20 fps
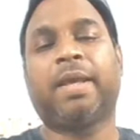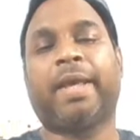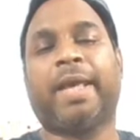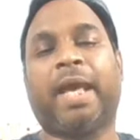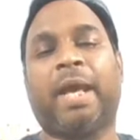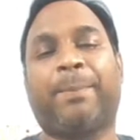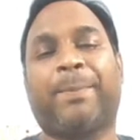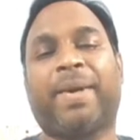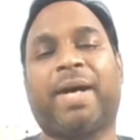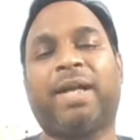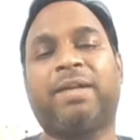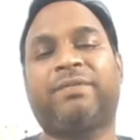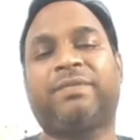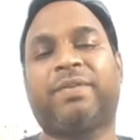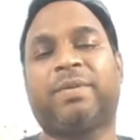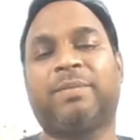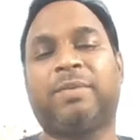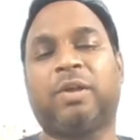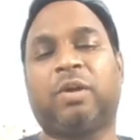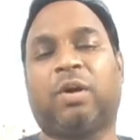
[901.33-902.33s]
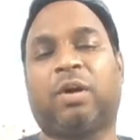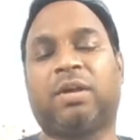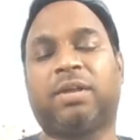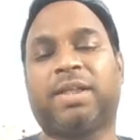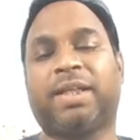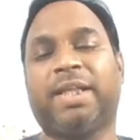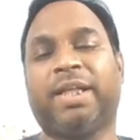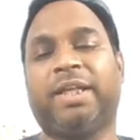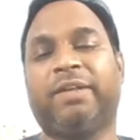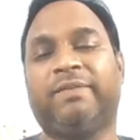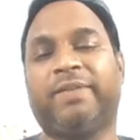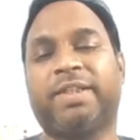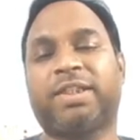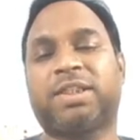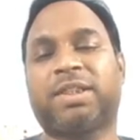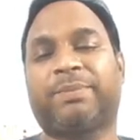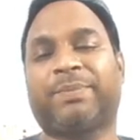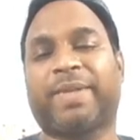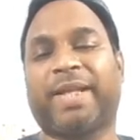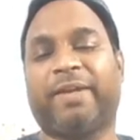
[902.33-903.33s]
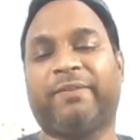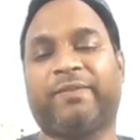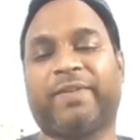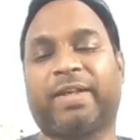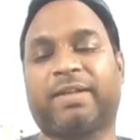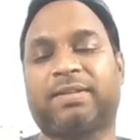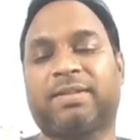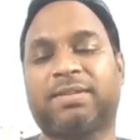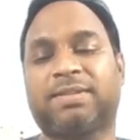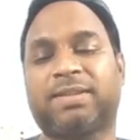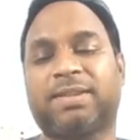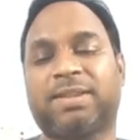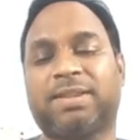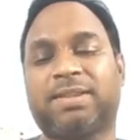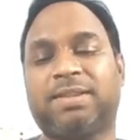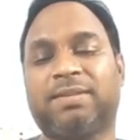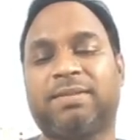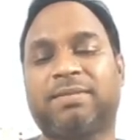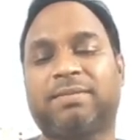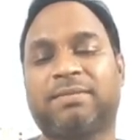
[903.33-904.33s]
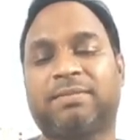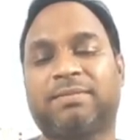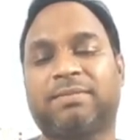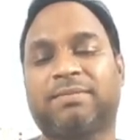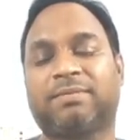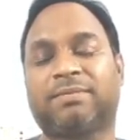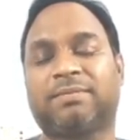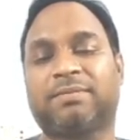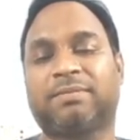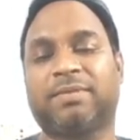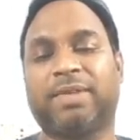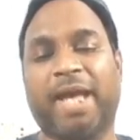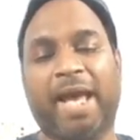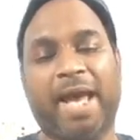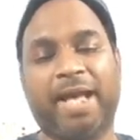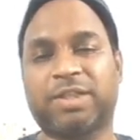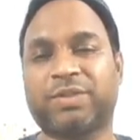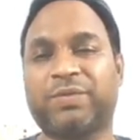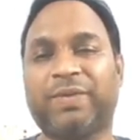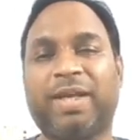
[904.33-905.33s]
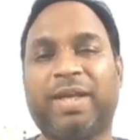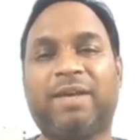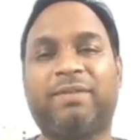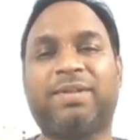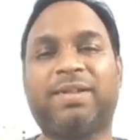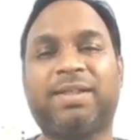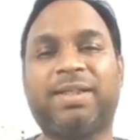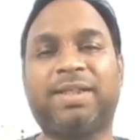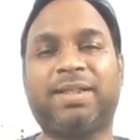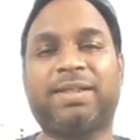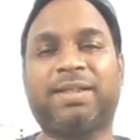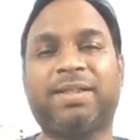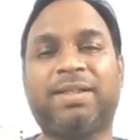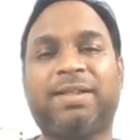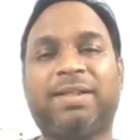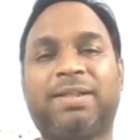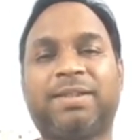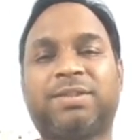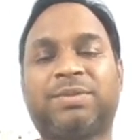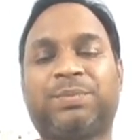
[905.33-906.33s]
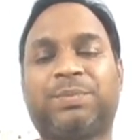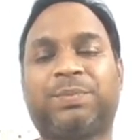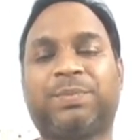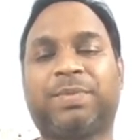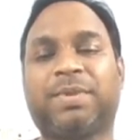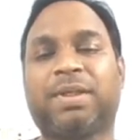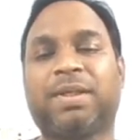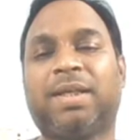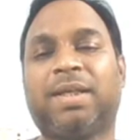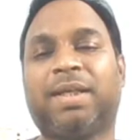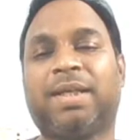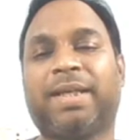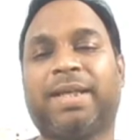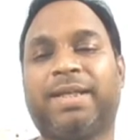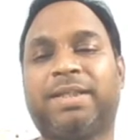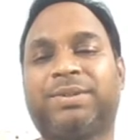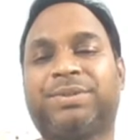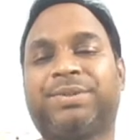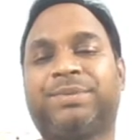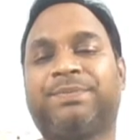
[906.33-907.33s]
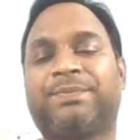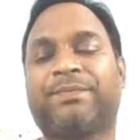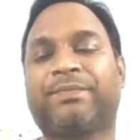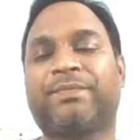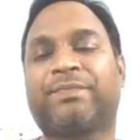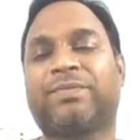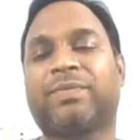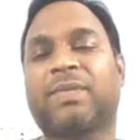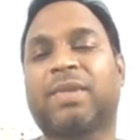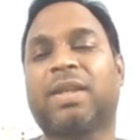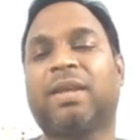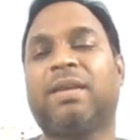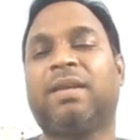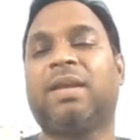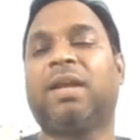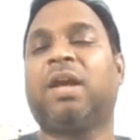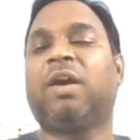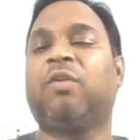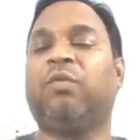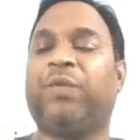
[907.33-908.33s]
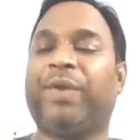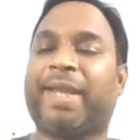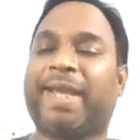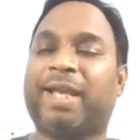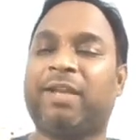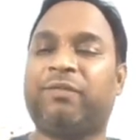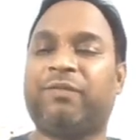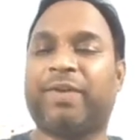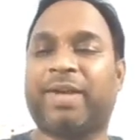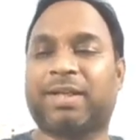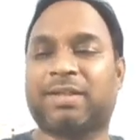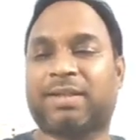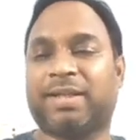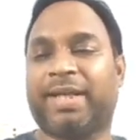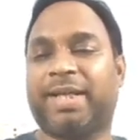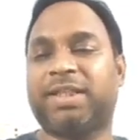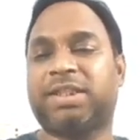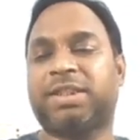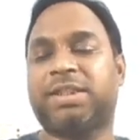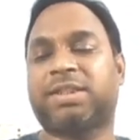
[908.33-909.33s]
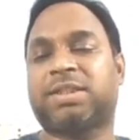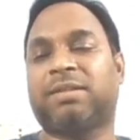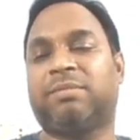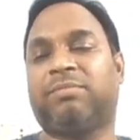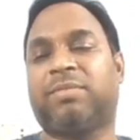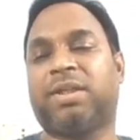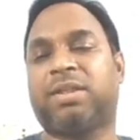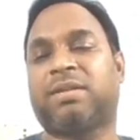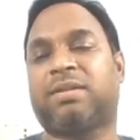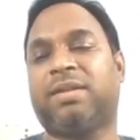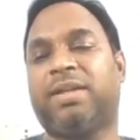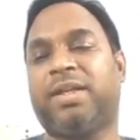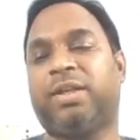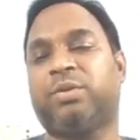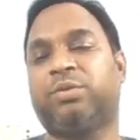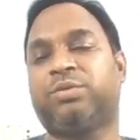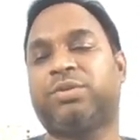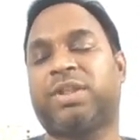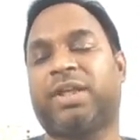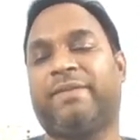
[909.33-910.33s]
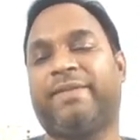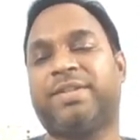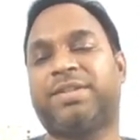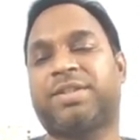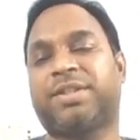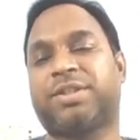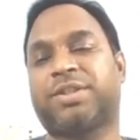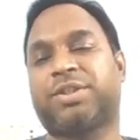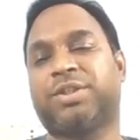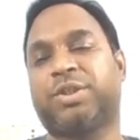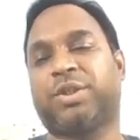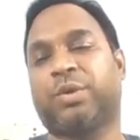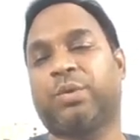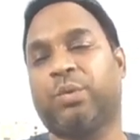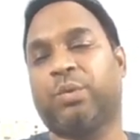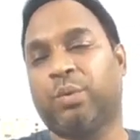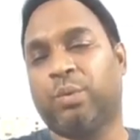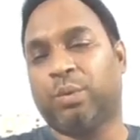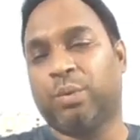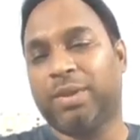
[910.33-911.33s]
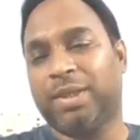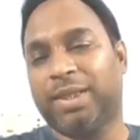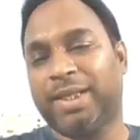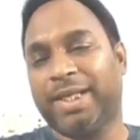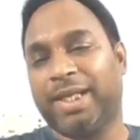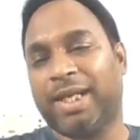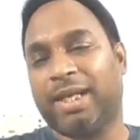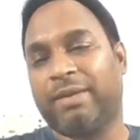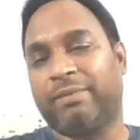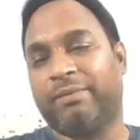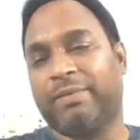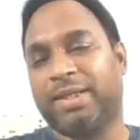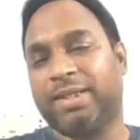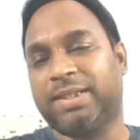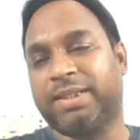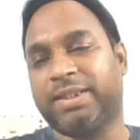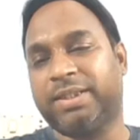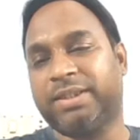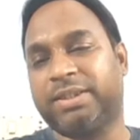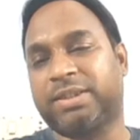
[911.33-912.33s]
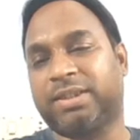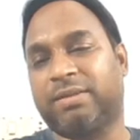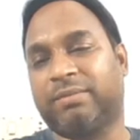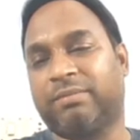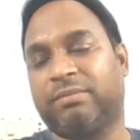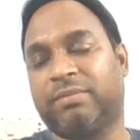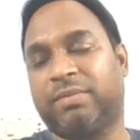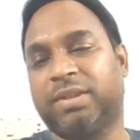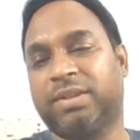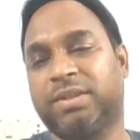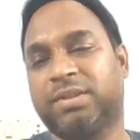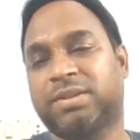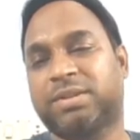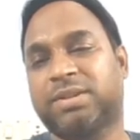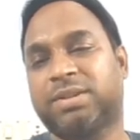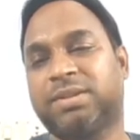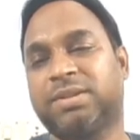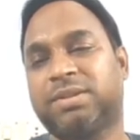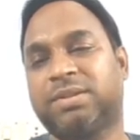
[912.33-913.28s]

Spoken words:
apart from the order in which the prime factors occur. As we have done it in this case, we can factorize this number 32760 only among these numbers.